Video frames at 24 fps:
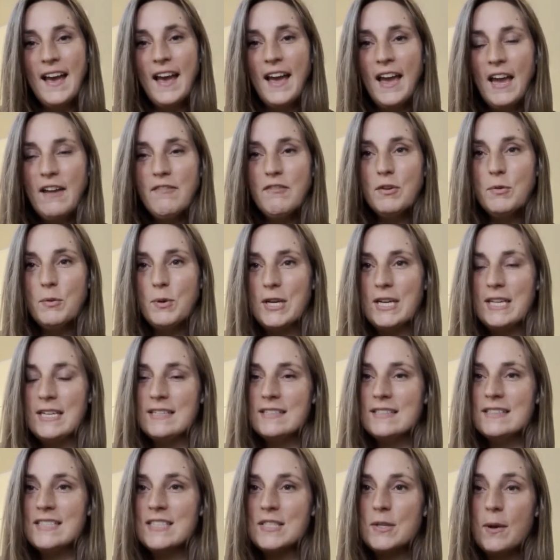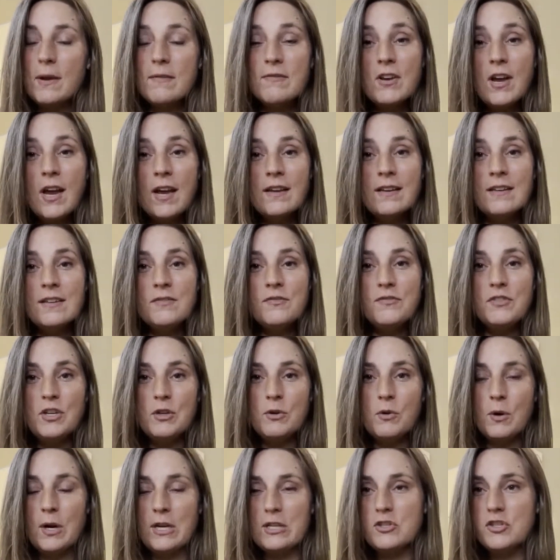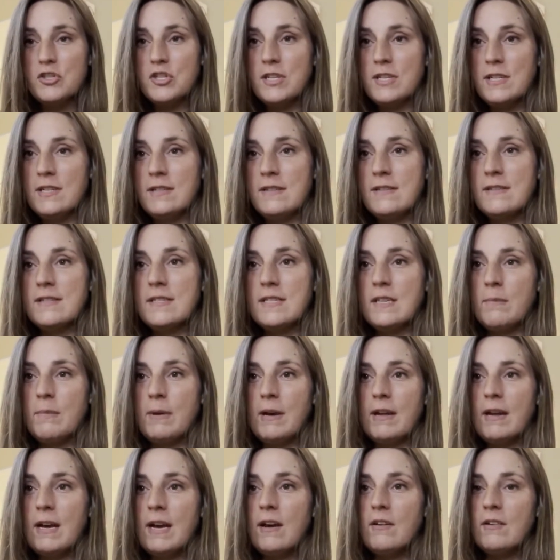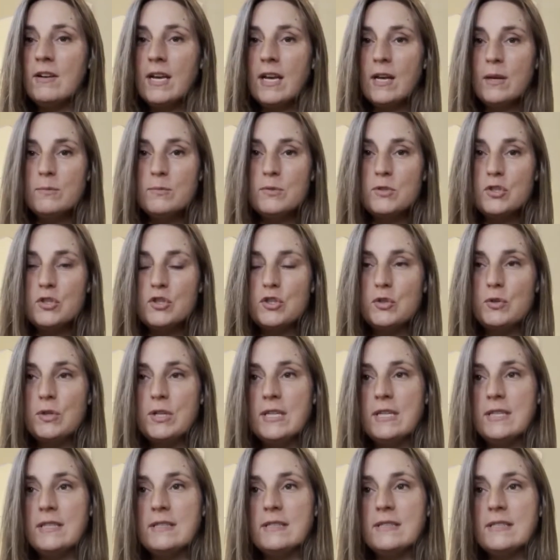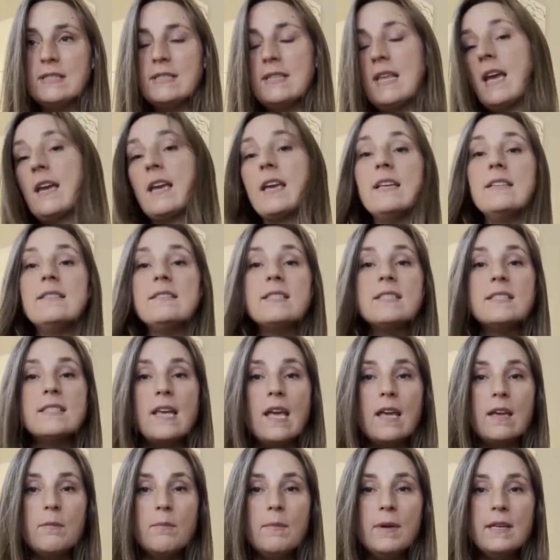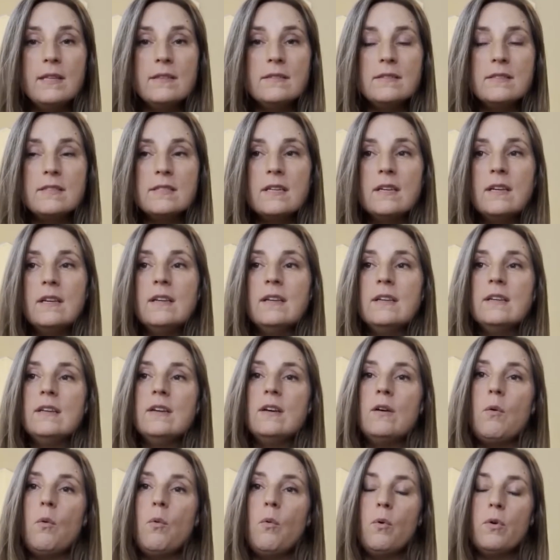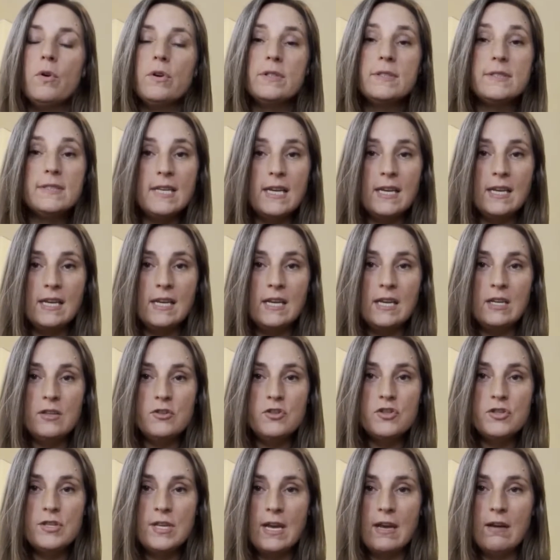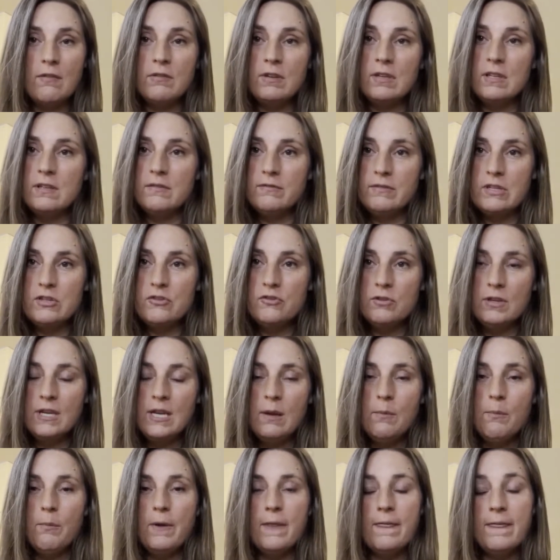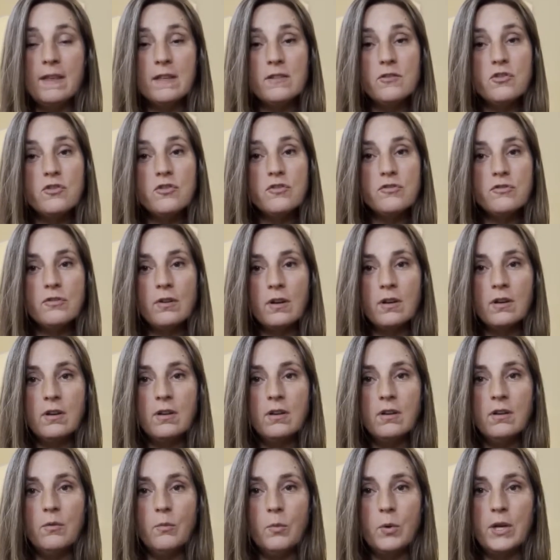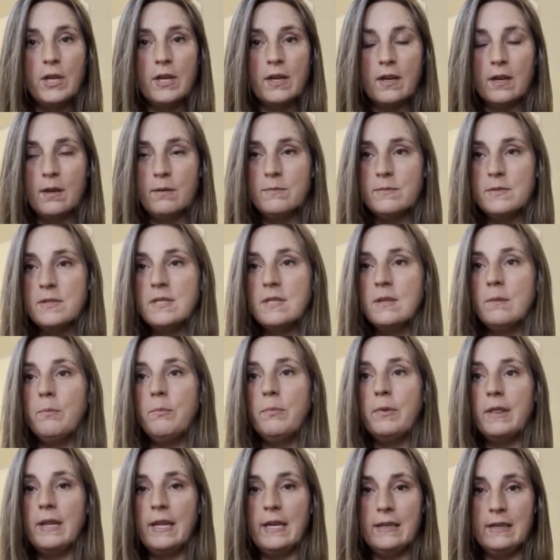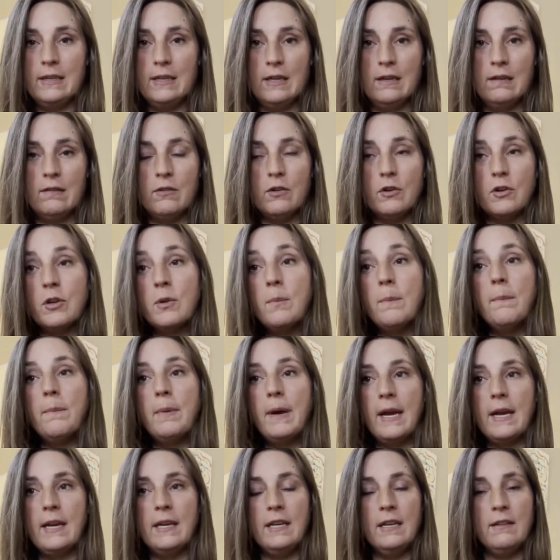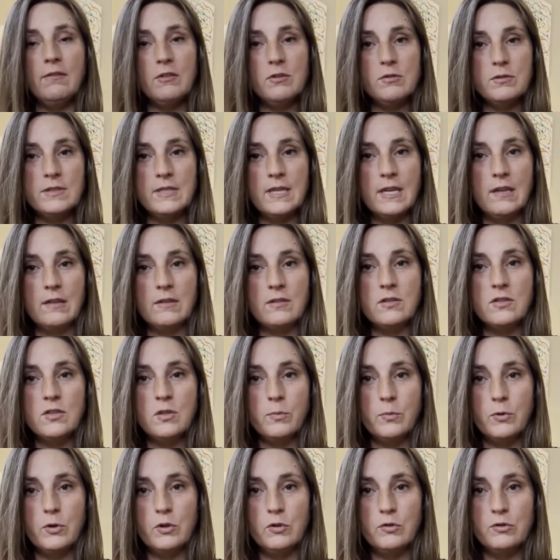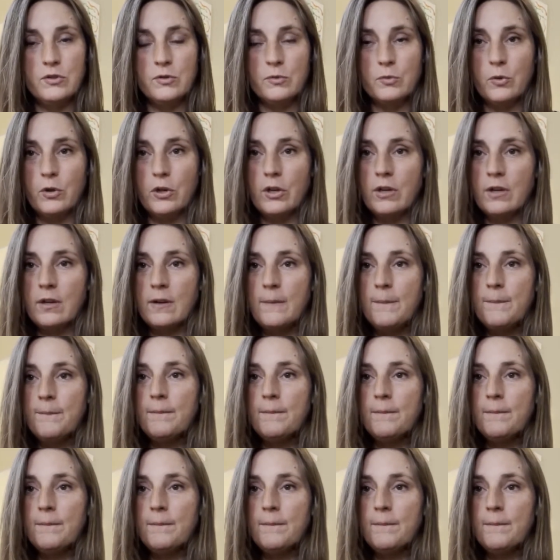Hi everyone. So I've gotten a few questions about how to help students that can segment or say each sound individually, but then struggle when it comes to blending or combining those sounds to produce a word.